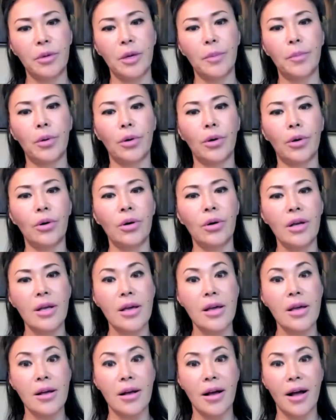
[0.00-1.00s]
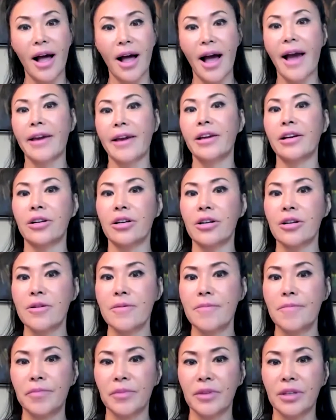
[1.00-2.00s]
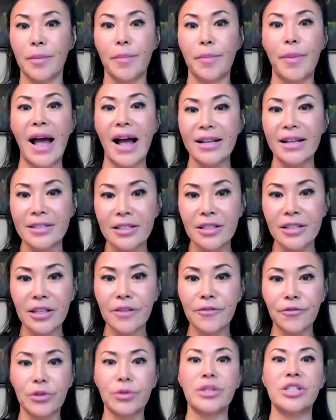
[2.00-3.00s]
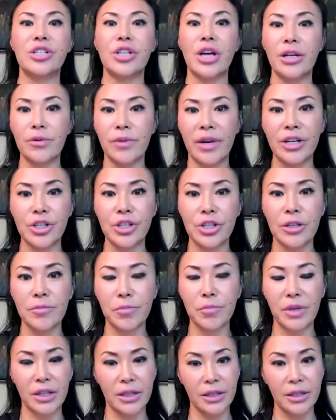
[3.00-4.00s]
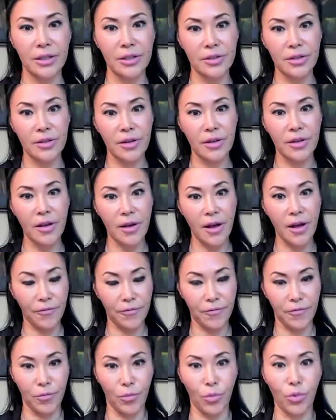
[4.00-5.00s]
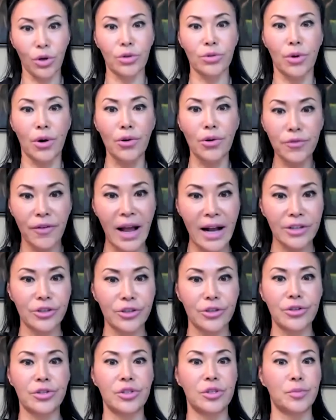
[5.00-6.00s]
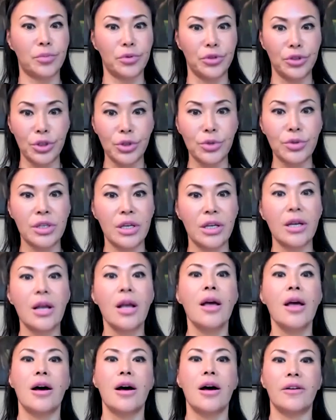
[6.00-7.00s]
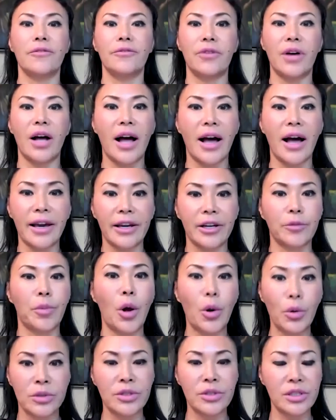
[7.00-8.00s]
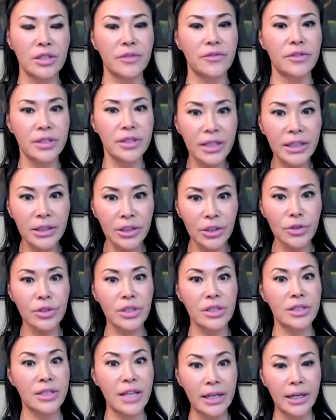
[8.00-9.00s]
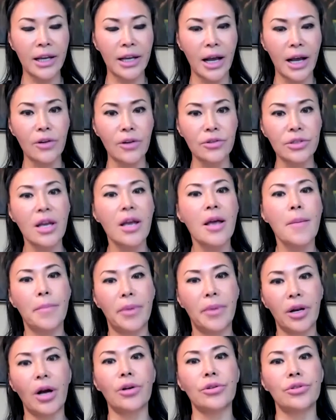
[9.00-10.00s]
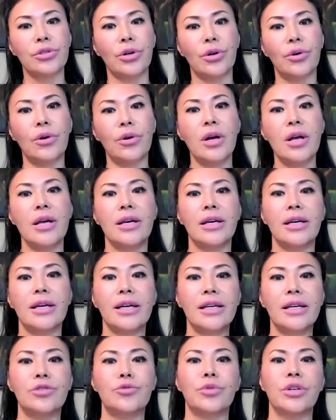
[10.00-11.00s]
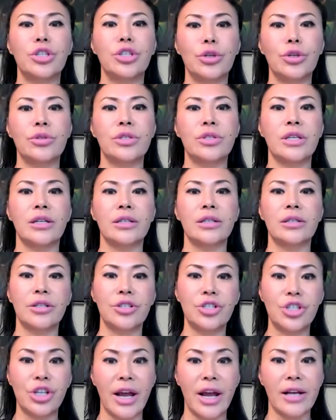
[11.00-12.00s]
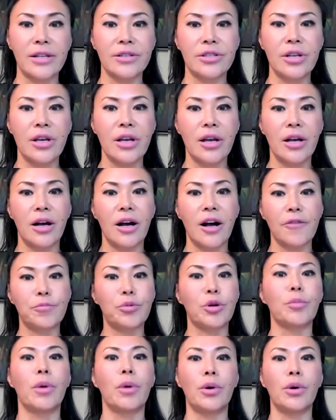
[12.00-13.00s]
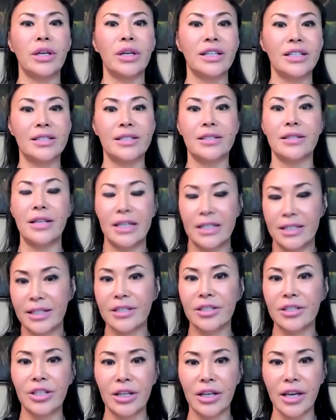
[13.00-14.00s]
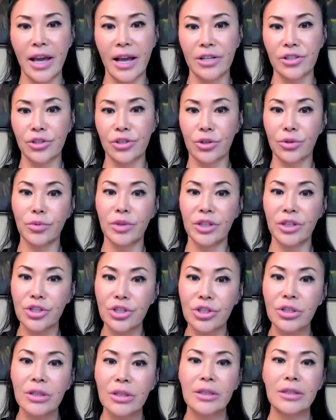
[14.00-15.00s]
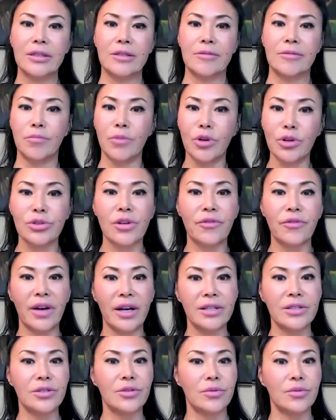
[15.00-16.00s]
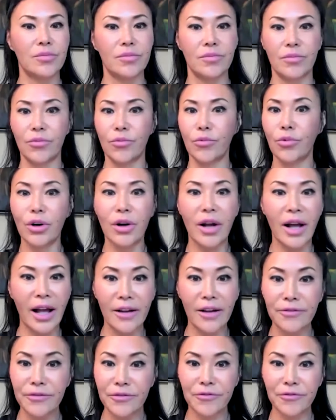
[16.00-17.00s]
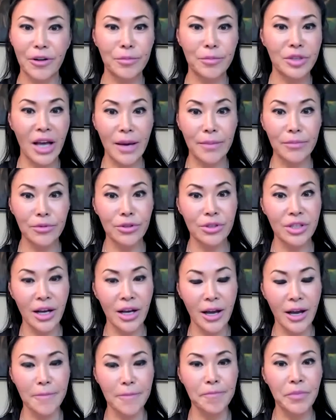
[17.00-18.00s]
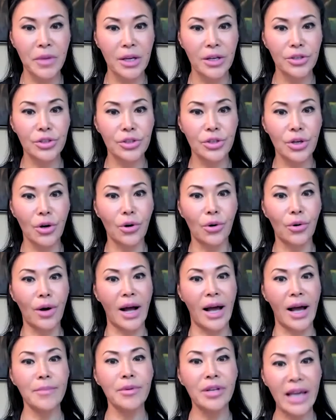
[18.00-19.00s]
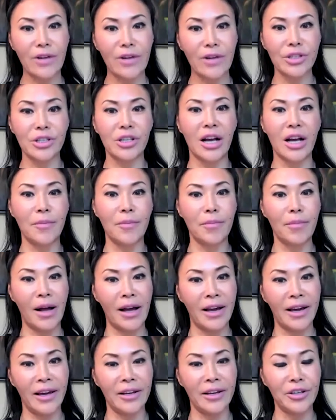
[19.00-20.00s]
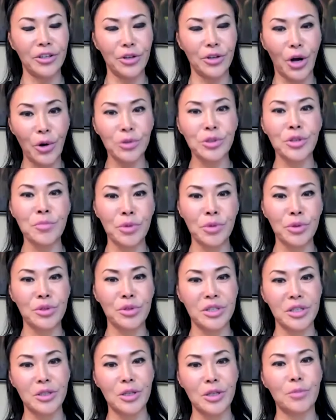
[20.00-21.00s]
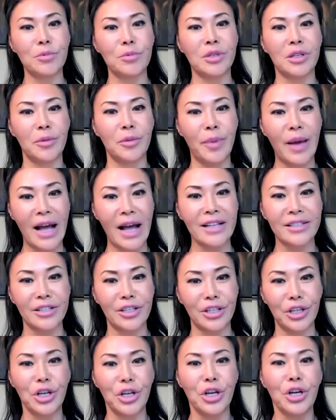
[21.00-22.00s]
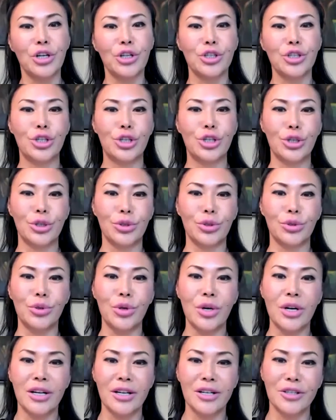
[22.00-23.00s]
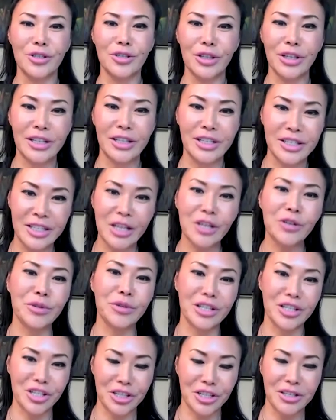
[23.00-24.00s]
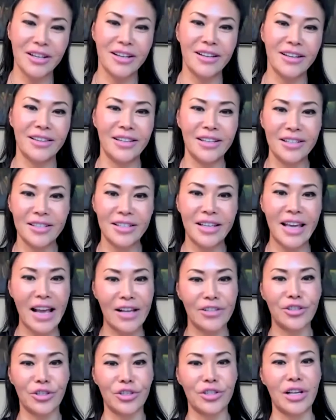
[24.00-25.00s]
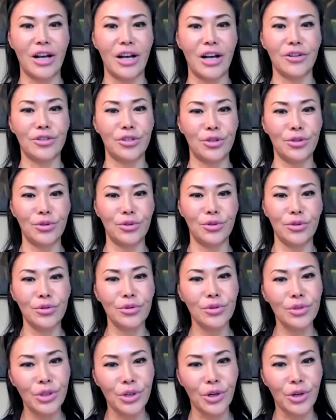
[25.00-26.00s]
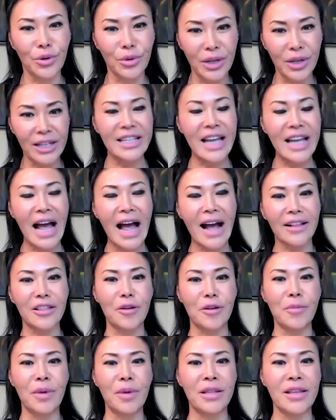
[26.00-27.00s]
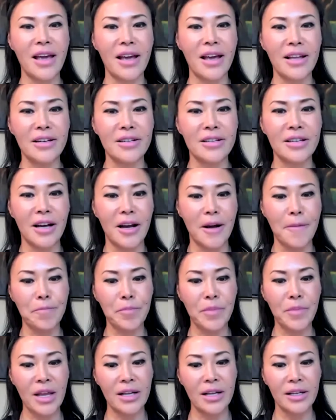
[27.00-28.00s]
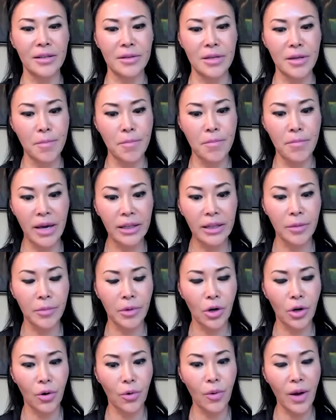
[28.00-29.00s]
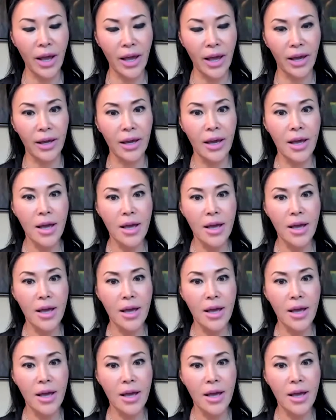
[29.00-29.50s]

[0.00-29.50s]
people higher capacity for regeneration because of more growth factors is producing, of higher potency of signals is sending out, but also is reducing the chance of promoting existing cancer, which most of us will have from time to time. So I'm counting on my own immune system's capacity to extinguish these cancer cells, to attack them and make them go away.